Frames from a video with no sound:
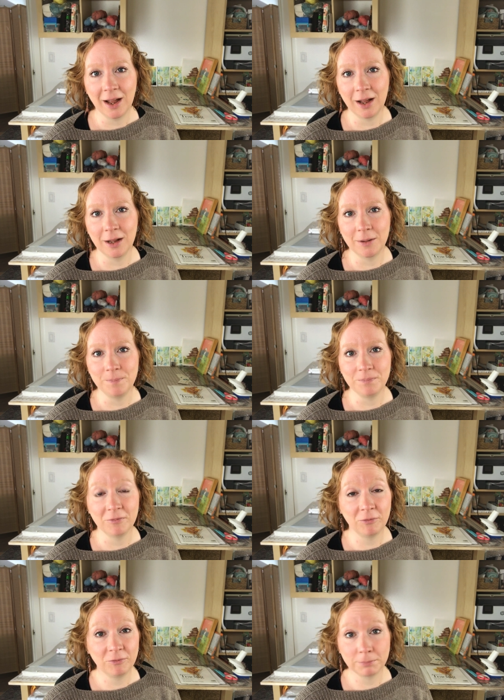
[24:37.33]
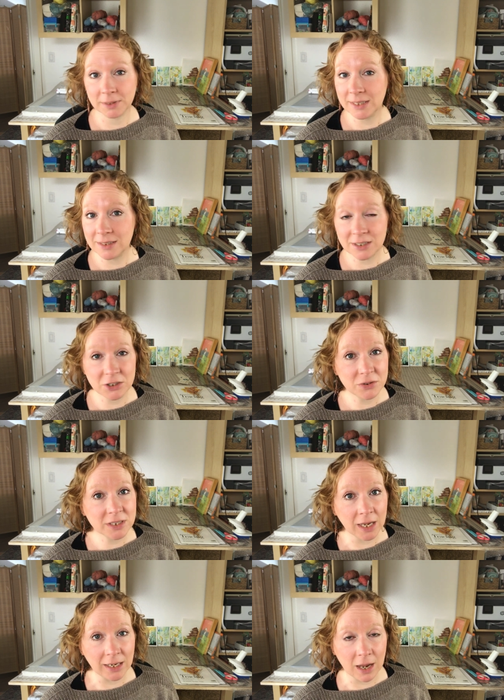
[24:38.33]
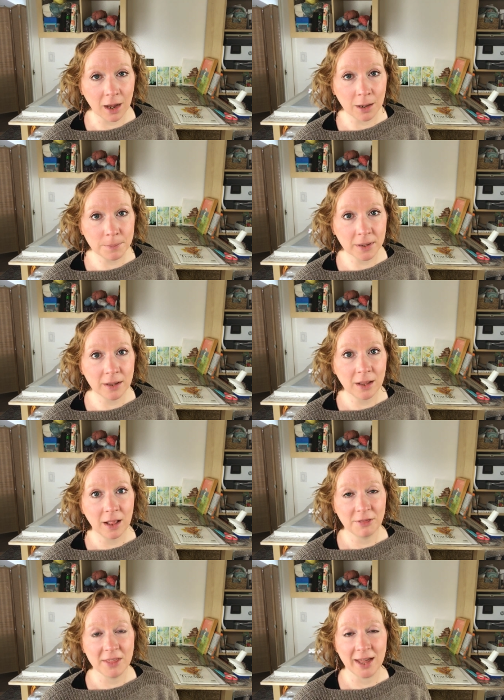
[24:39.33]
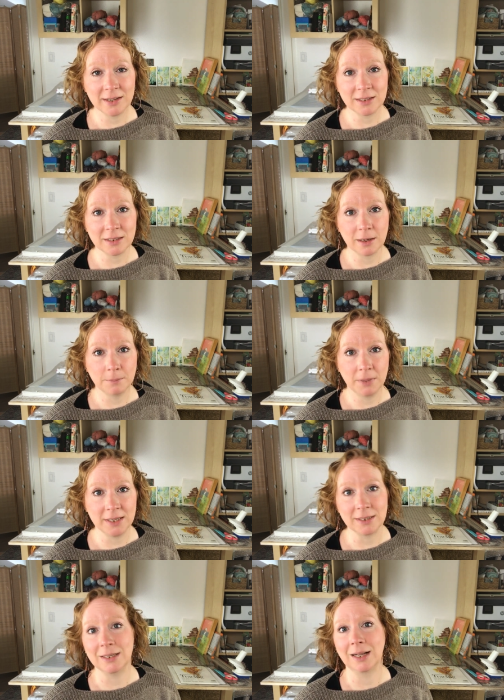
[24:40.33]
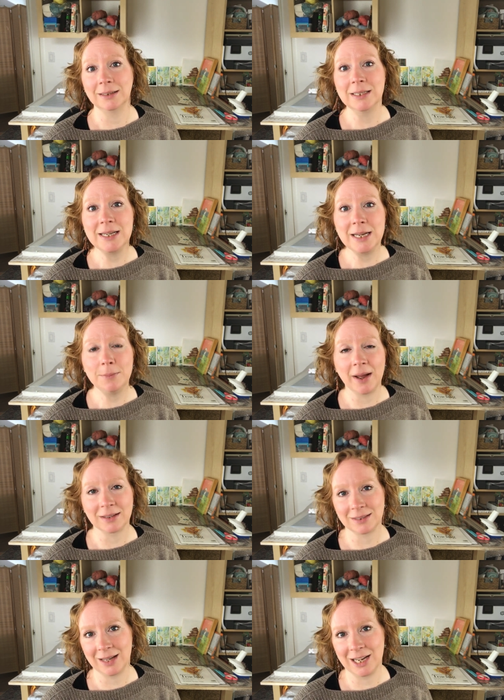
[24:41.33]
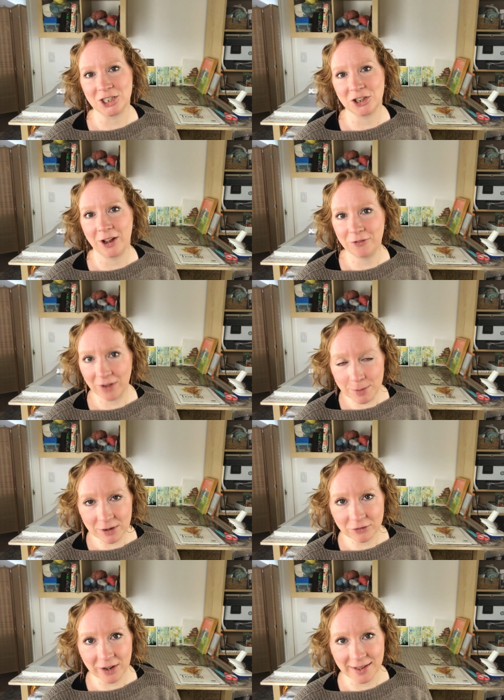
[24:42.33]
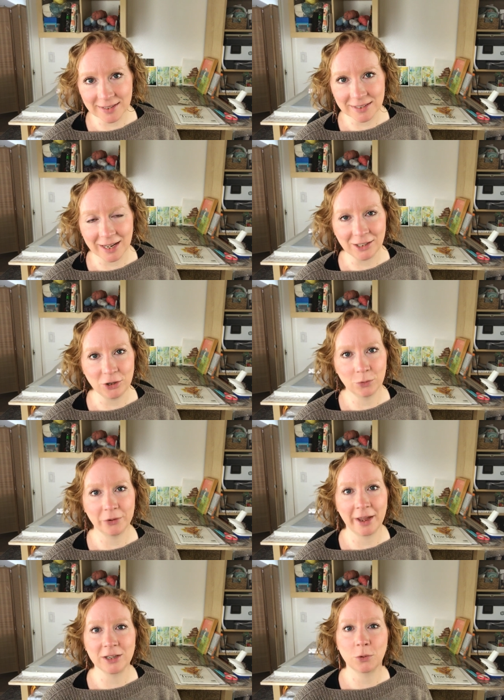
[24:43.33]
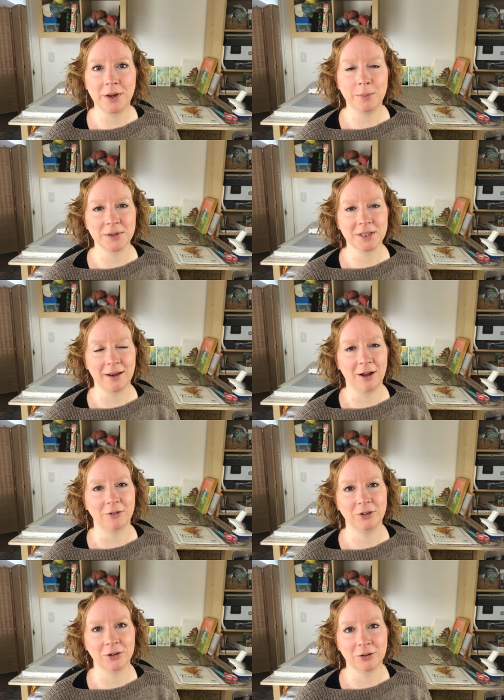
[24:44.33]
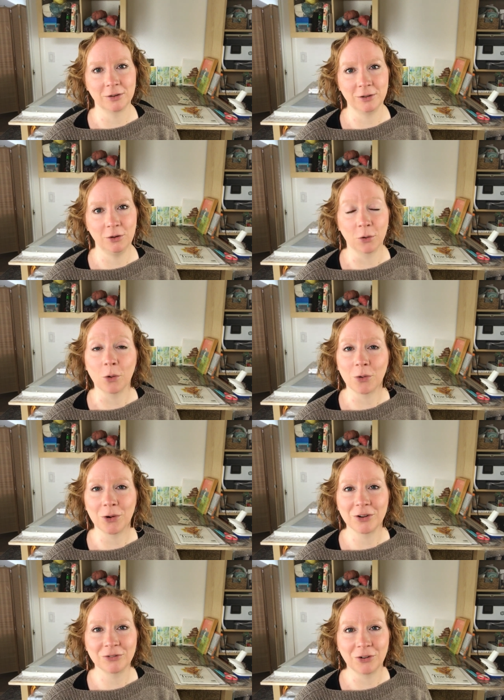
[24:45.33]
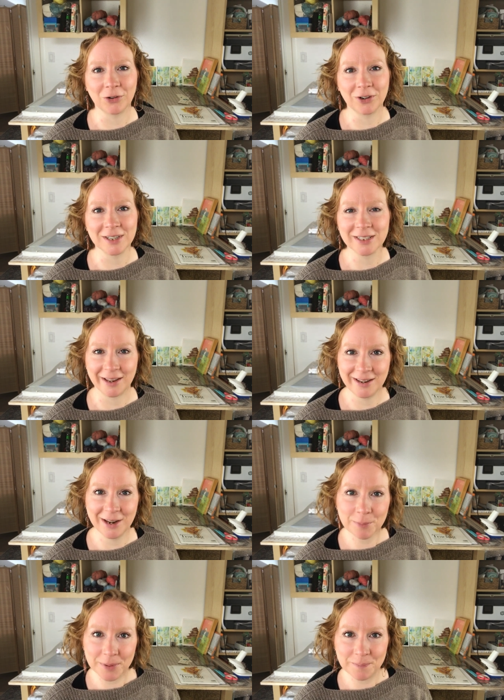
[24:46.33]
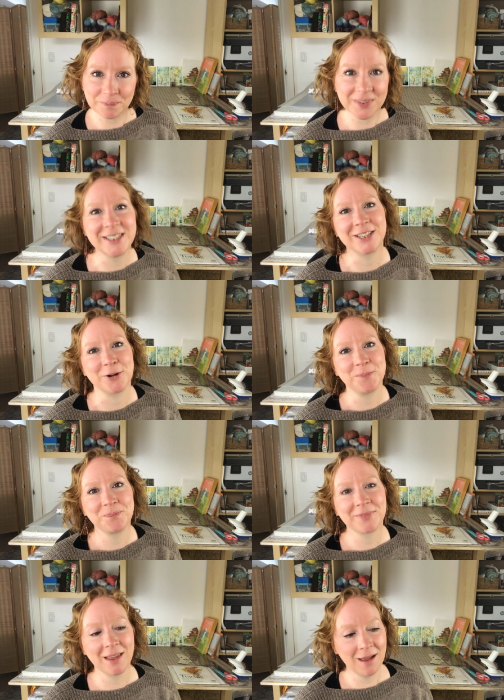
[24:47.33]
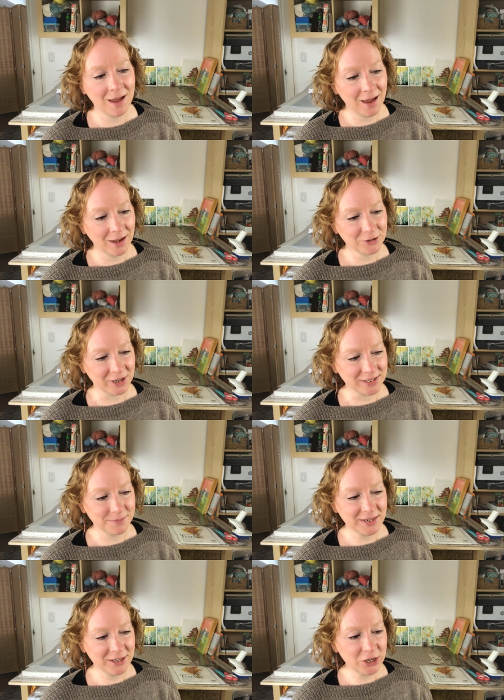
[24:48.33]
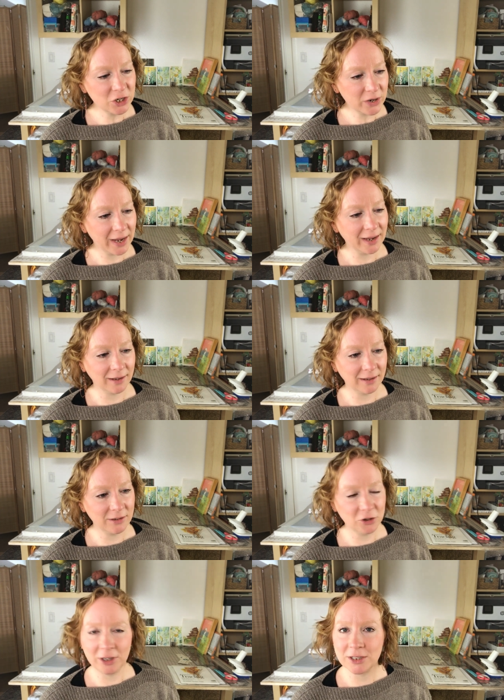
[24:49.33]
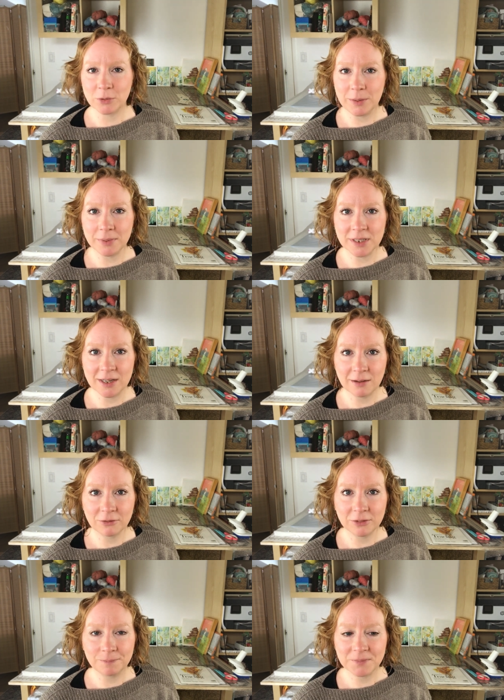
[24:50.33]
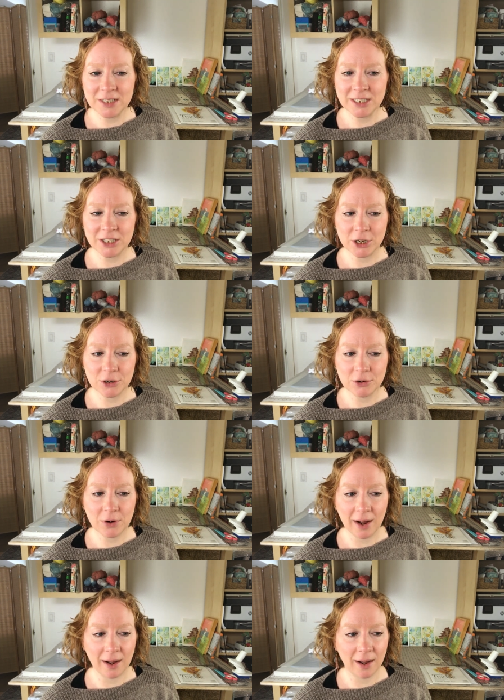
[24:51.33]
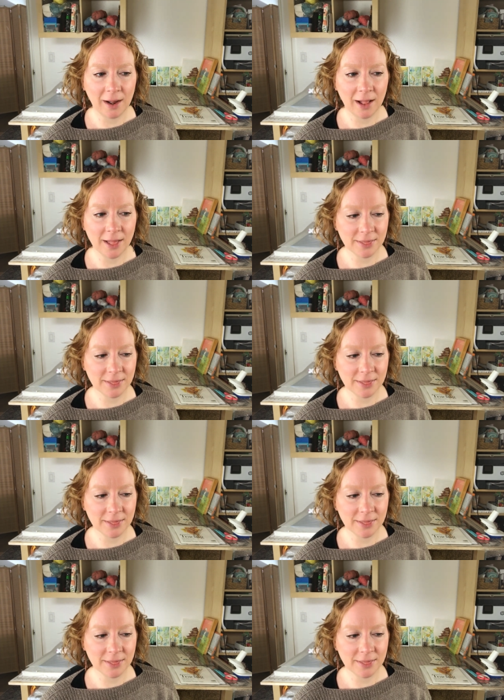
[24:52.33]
um, please do sign up. That is bit.ly backslash fiberfriends and you will get 20% off your, your order for signing up. So try something new and you can get 20% off. So uh,